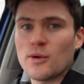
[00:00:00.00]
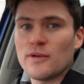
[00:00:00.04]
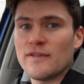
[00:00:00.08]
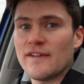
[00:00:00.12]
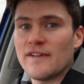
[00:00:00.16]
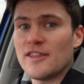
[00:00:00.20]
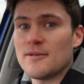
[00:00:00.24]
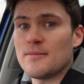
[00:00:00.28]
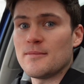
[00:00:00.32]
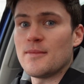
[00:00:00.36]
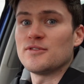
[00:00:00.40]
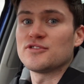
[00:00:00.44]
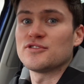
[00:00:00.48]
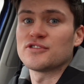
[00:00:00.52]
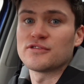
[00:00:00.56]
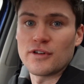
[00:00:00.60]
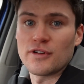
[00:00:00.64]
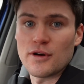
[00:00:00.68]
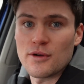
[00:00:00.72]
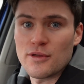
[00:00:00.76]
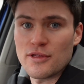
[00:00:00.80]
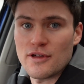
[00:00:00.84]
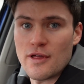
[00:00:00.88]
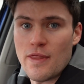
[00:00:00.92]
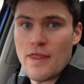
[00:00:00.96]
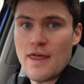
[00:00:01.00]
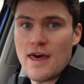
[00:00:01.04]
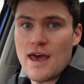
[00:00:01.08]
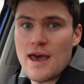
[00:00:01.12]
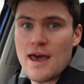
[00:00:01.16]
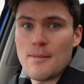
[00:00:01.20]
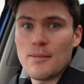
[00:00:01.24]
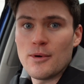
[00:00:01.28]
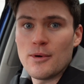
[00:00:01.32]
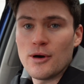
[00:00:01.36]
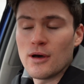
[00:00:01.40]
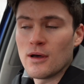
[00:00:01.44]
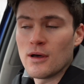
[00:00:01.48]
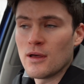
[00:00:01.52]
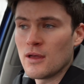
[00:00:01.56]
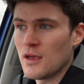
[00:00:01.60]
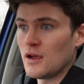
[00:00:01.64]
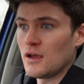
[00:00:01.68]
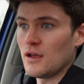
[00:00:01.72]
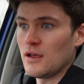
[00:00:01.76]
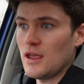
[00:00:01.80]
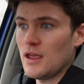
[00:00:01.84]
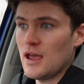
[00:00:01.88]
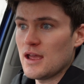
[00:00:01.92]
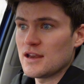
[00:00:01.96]
We've had the most growth on there, but
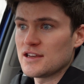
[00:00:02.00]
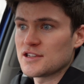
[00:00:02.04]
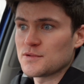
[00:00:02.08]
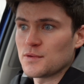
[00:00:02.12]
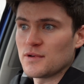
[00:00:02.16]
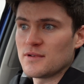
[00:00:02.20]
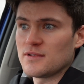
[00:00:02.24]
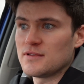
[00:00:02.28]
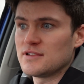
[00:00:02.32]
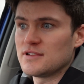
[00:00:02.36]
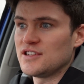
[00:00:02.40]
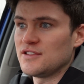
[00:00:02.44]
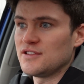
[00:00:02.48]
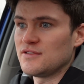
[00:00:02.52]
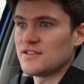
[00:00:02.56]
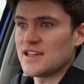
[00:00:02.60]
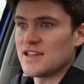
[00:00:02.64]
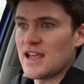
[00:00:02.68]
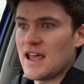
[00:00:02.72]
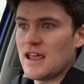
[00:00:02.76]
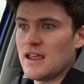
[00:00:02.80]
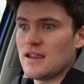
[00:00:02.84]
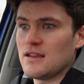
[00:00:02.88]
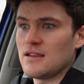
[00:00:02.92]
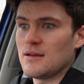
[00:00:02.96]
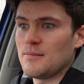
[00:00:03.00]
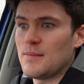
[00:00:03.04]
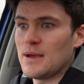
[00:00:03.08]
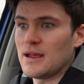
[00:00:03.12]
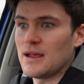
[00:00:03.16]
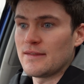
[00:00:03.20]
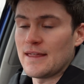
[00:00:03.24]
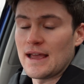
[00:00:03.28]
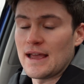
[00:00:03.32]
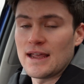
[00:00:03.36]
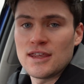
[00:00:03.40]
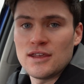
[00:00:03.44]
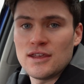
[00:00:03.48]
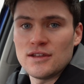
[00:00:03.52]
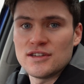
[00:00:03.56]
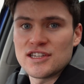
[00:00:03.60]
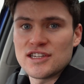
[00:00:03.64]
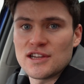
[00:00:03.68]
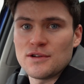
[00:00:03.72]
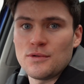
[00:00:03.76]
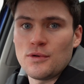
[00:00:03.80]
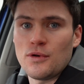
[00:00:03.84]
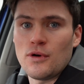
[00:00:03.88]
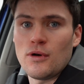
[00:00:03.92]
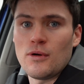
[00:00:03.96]
yeah, I just wanted to say a big thank you to
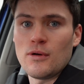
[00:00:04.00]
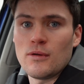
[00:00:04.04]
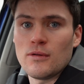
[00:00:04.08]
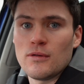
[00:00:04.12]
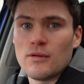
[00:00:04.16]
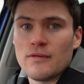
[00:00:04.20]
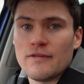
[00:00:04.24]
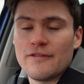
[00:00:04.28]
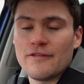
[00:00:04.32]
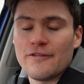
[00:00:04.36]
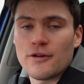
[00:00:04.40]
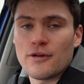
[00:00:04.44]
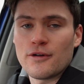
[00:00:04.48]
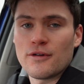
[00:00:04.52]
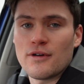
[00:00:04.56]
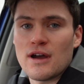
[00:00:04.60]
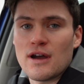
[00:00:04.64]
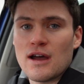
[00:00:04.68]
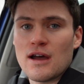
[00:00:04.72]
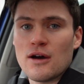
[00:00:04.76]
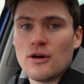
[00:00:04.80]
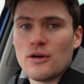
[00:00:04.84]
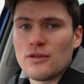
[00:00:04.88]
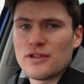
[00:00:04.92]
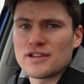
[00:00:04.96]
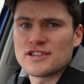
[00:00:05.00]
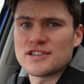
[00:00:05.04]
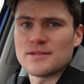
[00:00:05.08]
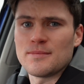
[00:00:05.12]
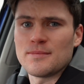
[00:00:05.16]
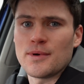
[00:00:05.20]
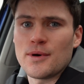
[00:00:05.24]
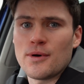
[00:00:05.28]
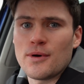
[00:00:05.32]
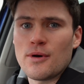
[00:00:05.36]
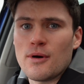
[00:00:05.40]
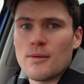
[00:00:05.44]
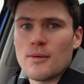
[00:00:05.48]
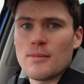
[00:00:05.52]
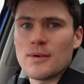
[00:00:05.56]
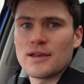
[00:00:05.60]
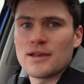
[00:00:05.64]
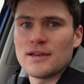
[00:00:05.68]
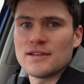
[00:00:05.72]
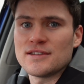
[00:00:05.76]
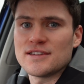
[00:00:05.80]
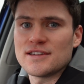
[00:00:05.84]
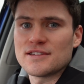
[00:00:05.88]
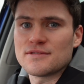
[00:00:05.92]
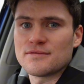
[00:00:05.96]
you all for uh, all the support
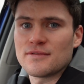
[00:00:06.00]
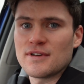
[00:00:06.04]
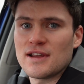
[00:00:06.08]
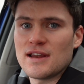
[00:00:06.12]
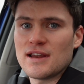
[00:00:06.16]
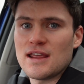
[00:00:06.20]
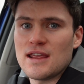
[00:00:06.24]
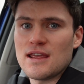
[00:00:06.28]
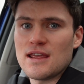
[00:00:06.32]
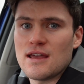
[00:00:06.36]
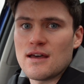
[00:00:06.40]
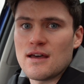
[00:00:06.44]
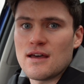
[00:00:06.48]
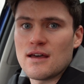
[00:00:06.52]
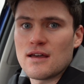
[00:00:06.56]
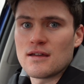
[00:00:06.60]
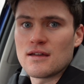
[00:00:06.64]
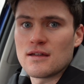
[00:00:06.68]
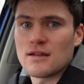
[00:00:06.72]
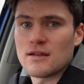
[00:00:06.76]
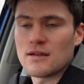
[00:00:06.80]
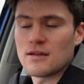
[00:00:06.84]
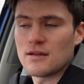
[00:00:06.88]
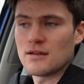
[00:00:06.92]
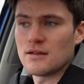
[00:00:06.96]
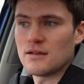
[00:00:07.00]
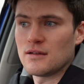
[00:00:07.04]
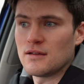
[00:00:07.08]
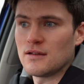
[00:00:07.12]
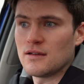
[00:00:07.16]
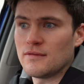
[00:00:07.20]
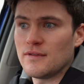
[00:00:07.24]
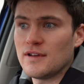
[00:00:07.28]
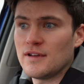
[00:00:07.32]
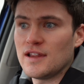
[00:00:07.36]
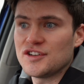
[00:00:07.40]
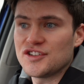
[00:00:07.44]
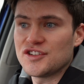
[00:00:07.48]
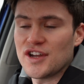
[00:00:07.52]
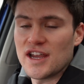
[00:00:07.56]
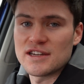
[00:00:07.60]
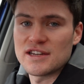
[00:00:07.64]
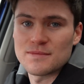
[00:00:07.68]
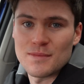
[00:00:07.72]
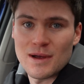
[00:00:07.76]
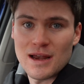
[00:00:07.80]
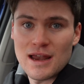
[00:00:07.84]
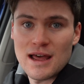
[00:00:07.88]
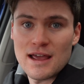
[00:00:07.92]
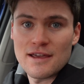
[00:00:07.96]
because it's really uh, really
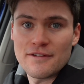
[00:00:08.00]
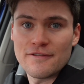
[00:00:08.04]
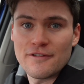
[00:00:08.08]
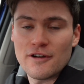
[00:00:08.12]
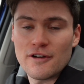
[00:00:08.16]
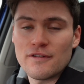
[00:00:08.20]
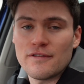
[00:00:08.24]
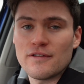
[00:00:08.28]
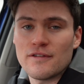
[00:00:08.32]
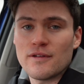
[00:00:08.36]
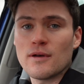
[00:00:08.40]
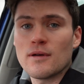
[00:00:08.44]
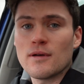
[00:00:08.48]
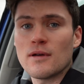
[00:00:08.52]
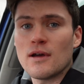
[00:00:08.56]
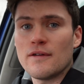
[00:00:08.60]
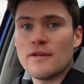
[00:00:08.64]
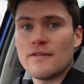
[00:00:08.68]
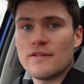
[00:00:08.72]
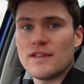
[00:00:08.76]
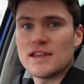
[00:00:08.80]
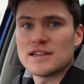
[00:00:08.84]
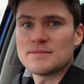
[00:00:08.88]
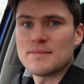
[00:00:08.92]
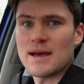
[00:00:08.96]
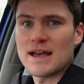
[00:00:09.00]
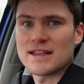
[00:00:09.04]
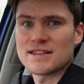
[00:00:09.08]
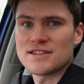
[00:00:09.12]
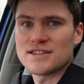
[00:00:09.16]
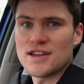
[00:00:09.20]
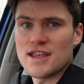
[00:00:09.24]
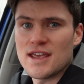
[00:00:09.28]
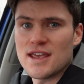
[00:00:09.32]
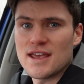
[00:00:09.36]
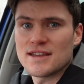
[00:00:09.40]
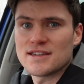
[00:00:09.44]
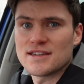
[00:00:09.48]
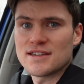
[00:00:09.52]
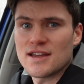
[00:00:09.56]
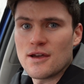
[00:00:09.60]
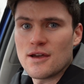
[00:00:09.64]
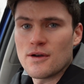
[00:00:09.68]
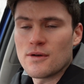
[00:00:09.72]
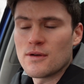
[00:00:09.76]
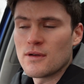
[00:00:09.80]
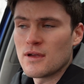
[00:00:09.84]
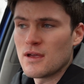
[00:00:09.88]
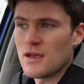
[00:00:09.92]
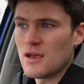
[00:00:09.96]
changed my life over over this past year.
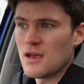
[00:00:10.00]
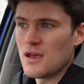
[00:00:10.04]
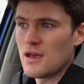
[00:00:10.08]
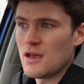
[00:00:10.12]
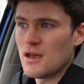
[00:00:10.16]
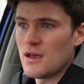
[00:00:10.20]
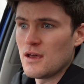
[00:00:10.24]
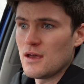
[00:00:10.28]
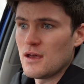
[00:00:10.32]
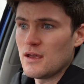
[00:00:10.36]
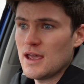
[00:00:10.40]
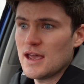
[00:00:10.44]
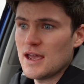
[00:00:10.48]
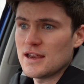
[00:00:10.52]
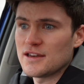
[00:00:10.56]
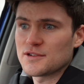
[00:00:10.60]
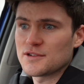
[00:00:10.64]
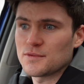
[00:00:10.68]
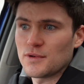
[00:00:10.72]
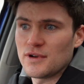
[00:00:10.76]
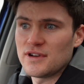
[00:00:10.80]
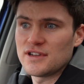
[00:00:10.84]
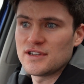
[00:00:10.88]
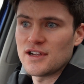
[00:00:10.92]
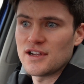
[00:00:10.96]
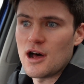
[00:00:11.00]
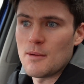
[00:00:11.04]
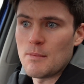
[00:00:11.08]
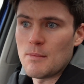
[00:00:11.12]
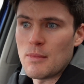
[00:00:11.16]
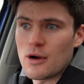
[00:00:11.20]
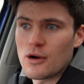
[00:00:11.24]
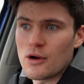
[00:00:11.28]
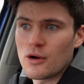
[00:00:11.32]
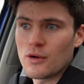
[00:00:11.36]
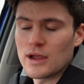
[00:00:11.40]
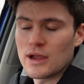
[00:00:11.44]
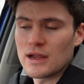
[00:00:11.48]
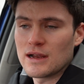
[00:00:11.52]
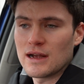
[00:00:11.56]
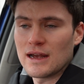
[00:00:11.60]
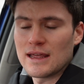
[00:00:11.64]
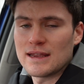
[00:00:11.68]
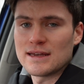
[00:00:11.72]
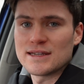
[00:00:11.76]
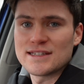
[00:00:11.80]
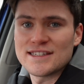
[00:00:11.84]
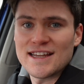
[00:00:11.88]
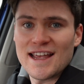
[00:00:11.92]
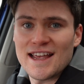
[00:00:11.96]
So yeah, I just wanted to hop on quickly
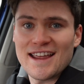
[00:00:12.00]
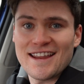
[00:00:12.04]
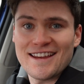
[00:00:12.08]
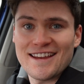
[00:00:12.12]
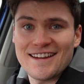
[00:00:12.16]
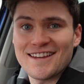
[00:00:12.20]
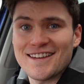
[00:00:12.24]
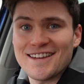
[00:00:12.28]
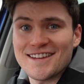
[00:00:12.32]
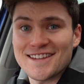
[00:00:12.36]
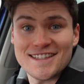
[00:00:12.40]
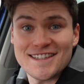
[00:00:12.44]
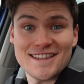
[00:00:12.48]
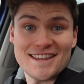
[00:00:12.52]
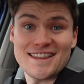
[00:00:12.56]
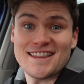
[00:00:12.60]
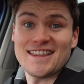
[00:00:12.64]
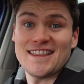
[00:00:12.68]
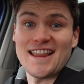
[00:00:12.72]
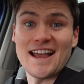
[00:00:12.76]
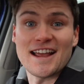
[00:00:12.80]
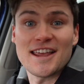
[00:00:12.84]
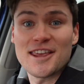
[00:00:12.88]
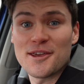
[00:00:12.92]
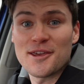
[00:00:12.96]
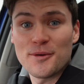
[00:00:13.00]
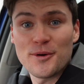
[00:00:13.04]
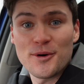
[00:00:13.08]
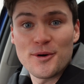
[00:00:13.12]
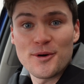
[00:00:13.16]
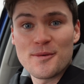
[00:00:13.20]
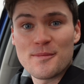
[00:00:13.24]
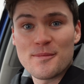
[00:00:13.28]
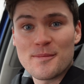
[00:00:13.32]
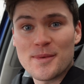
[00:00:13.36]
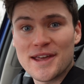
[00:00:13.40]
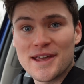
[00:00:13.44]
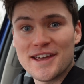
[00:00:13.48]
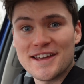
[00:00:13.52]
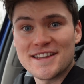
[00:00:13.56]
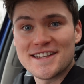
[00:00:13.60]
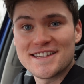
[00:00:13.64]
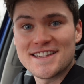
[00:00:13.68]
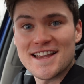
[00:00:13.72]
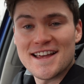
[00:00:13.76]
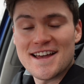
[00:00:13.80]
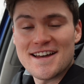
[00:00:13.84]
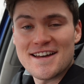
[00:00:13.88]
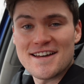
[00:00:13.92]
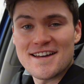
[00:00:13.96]
and say just thank you all
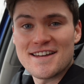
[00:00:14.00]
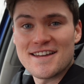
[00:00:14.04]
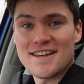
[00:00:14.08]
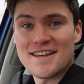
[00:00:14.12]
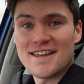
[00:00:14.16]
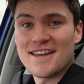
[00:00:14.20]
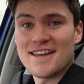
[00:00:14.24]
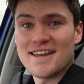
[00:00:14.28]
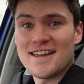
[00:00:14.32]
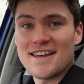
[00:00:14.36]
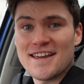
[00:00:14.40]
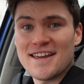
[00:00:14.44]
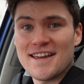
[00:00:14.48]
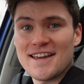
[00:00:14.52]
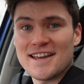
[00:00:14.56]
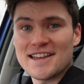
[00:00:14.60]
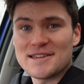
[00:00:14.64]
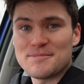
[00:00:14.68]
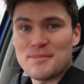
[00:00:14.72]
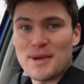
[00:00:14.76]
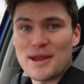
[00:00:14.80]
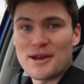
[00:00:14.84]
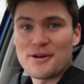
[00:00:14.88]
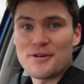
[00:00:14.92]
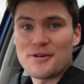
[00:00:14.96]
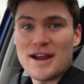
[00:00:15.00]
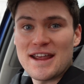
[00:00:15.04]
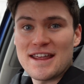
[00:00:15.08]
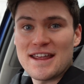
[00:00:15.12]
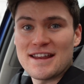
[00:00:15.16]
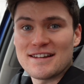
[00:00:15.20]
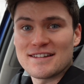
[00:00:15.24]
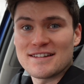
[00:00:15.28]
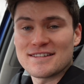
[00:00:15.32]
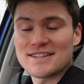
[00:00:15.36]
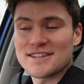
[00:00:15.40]
because. Uh, it's been great.